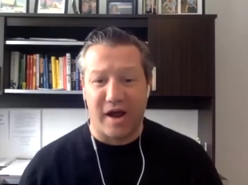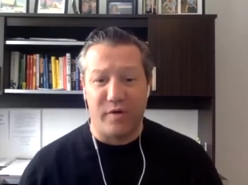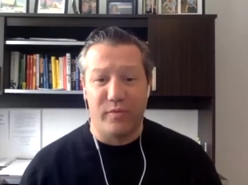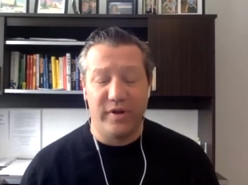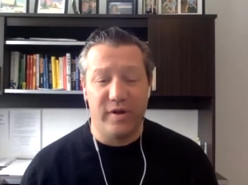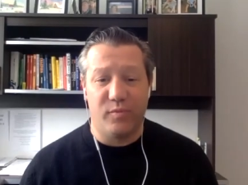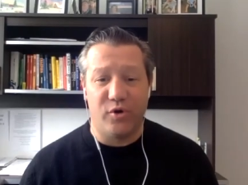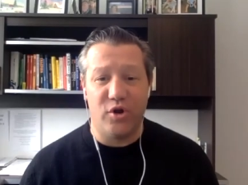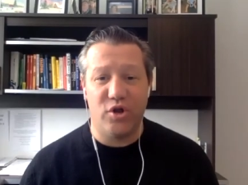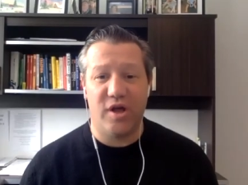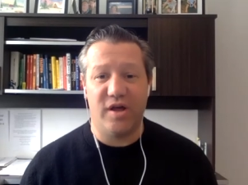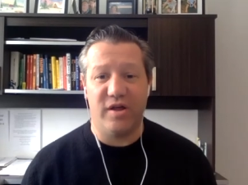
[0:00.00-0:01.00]
I really
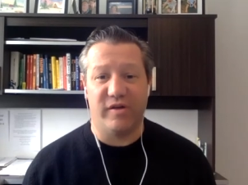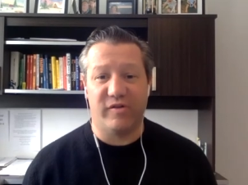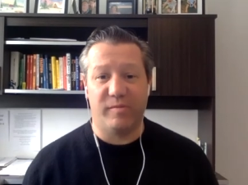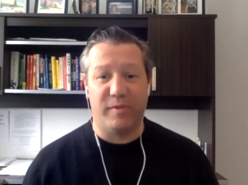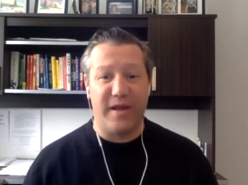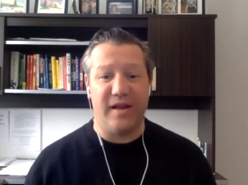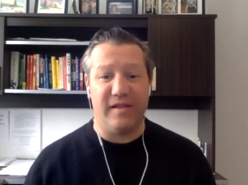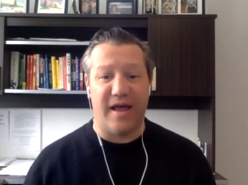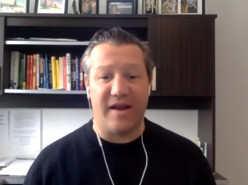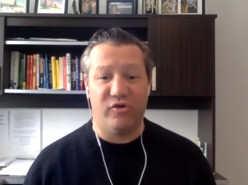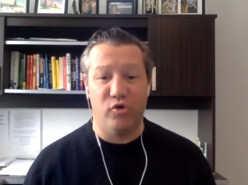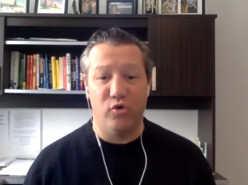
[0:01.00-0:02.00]
appreciate you explaining
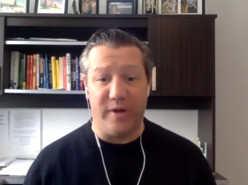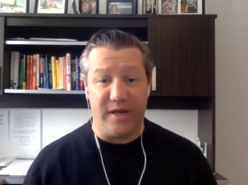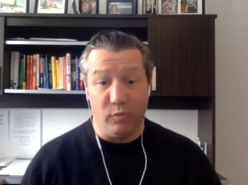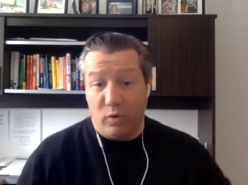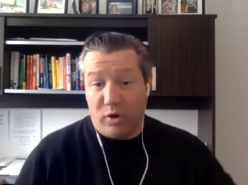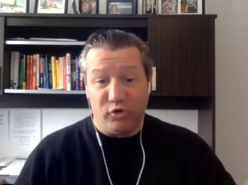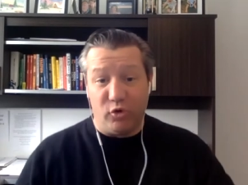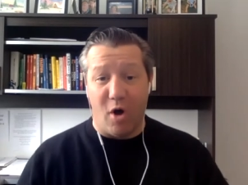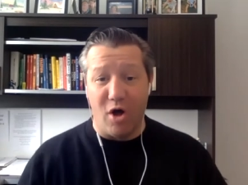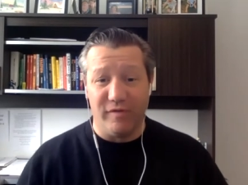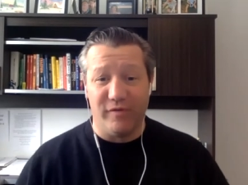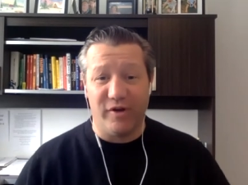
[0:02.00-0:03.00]
that to me. Well, to
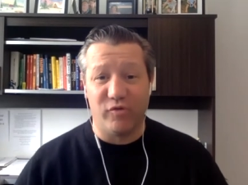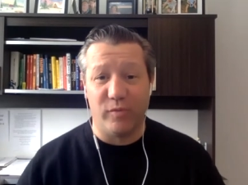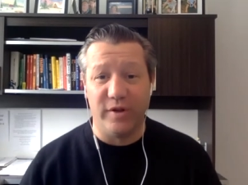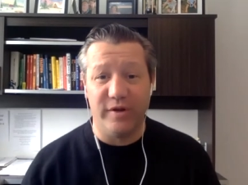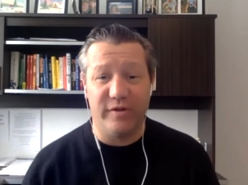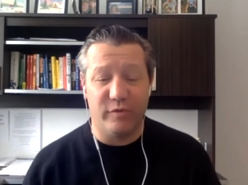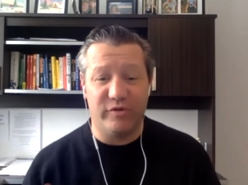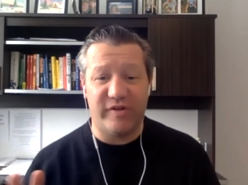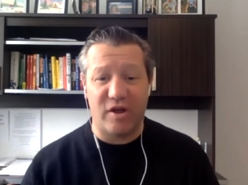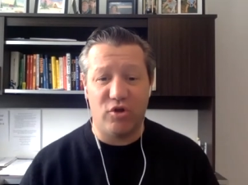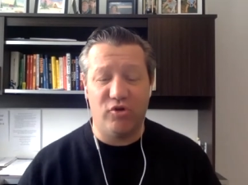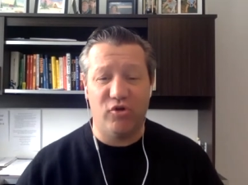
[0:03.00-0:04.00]
all of us, really. There was
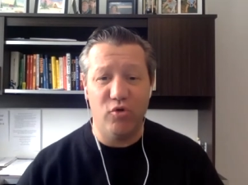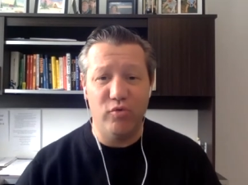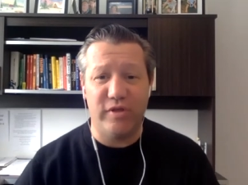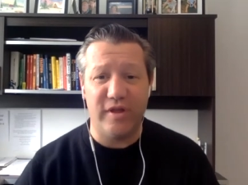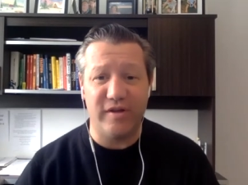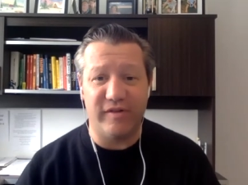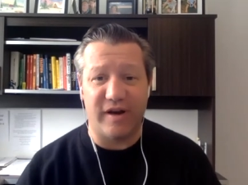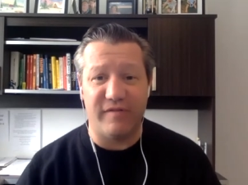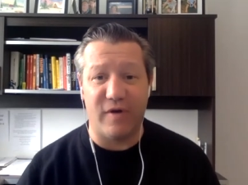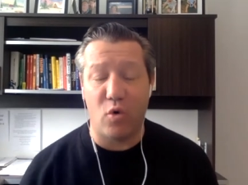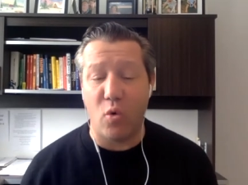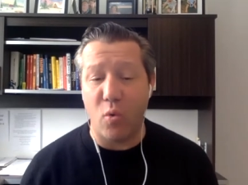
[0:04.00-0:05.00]
actually two things that I
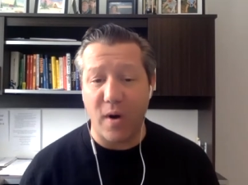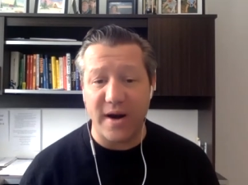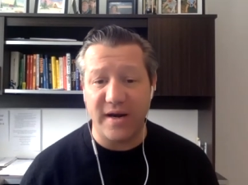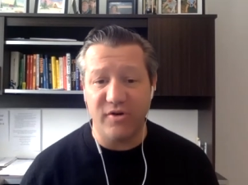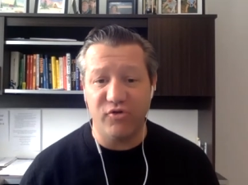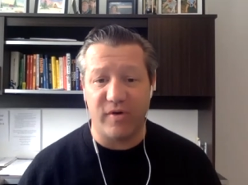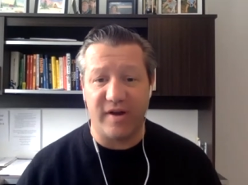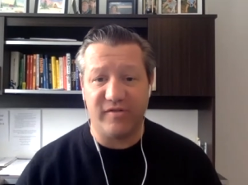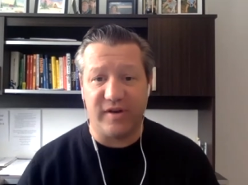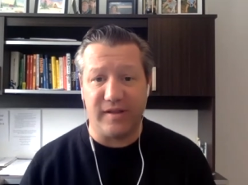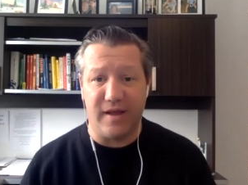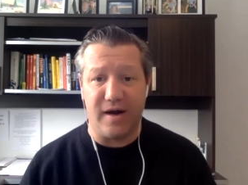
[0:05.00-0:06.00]
found quite
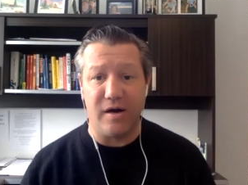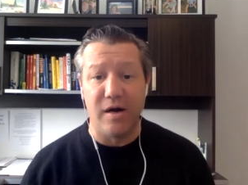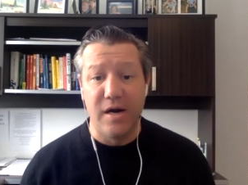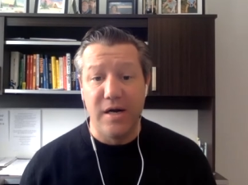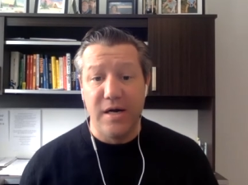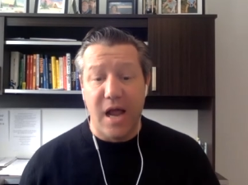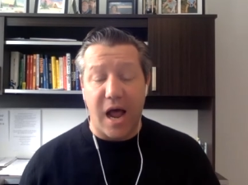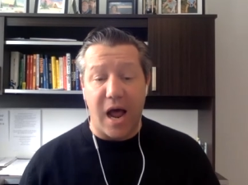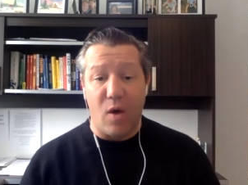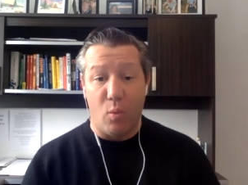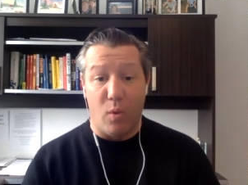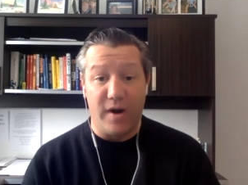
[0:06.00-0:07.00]
interesting there.
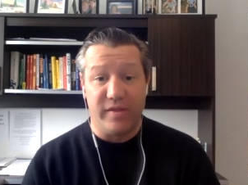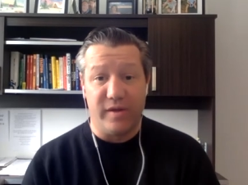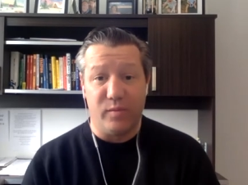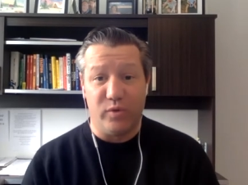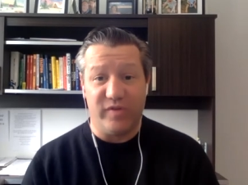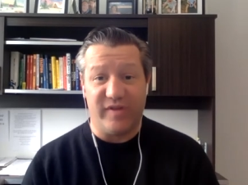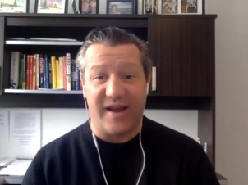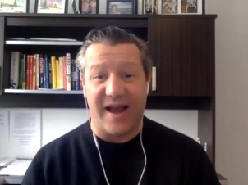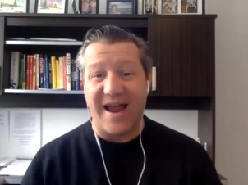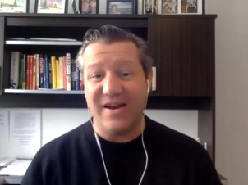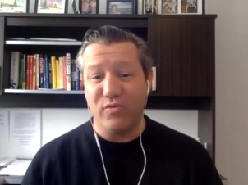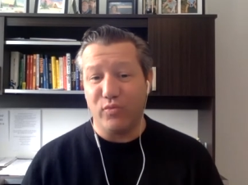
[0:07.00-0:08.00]
Uh, one of them was that
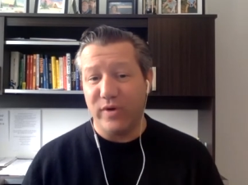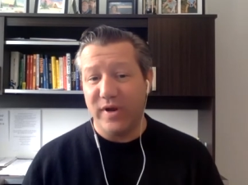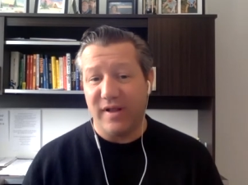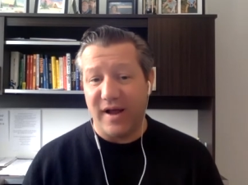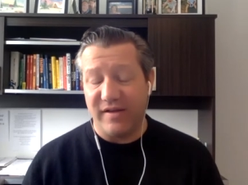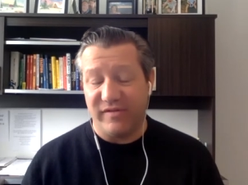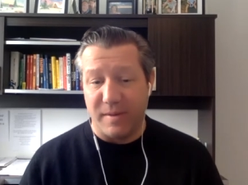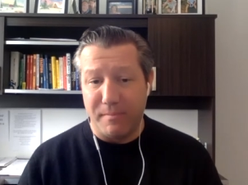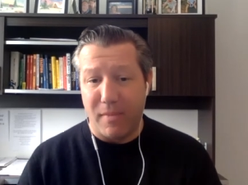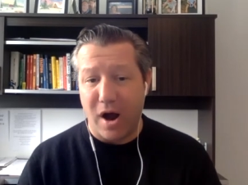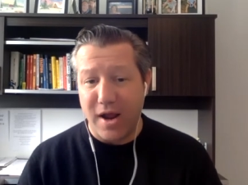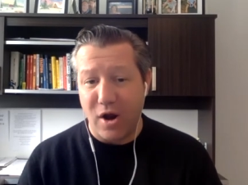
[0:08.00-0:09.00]
I didn't realize that
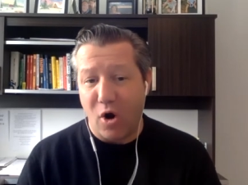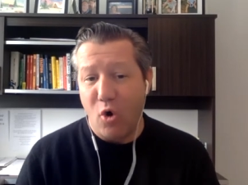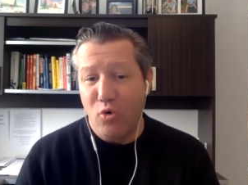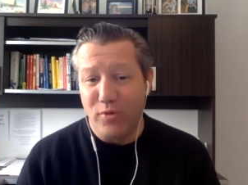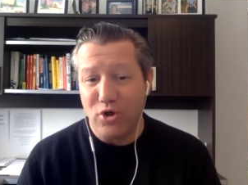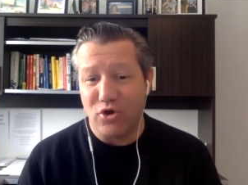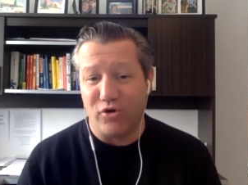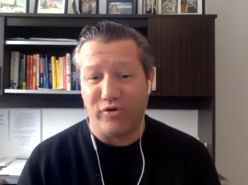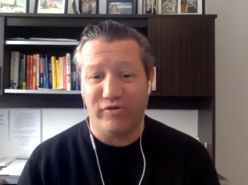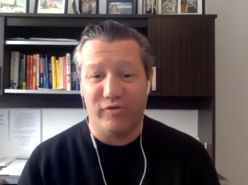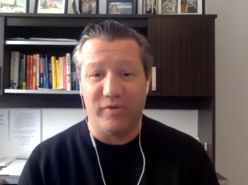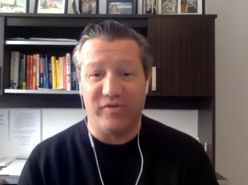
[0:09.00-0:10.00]
my home
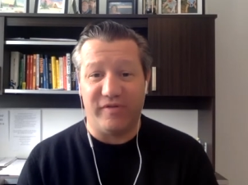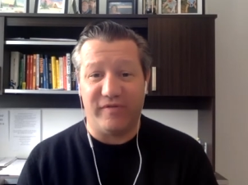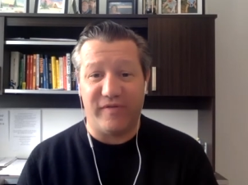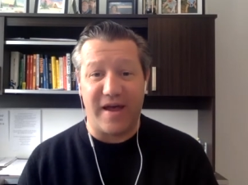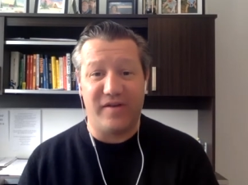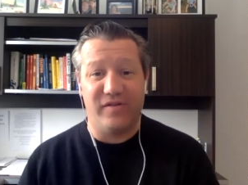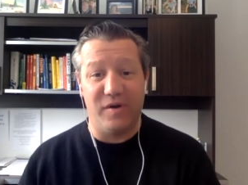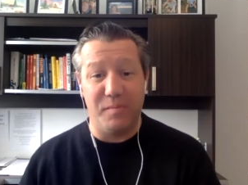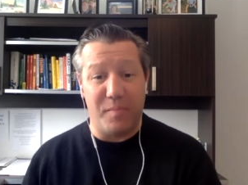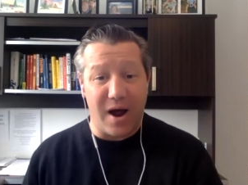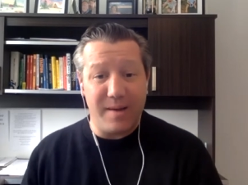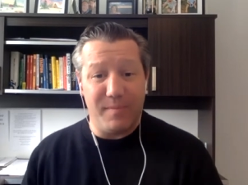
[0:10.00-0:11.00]
insurance was
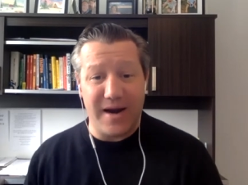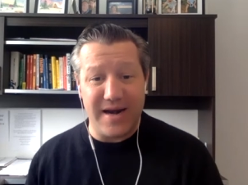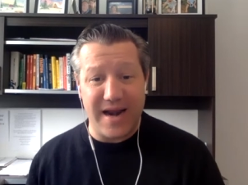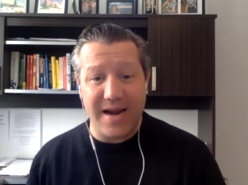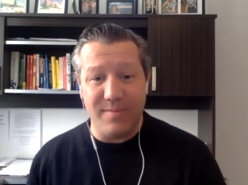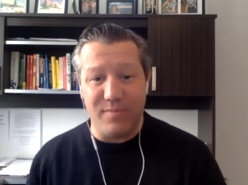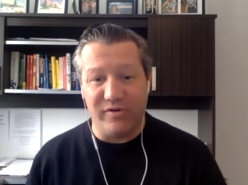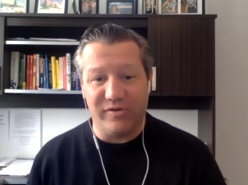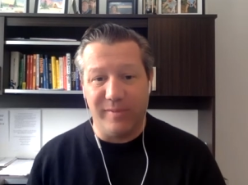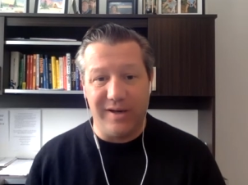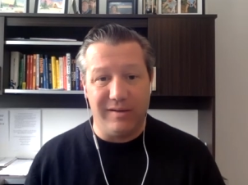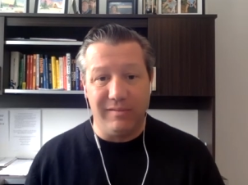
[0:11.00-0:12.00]
affected by my neighbors,
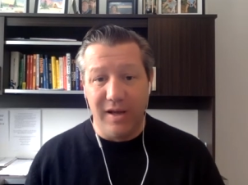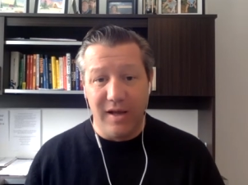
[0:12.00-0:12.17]
meaning,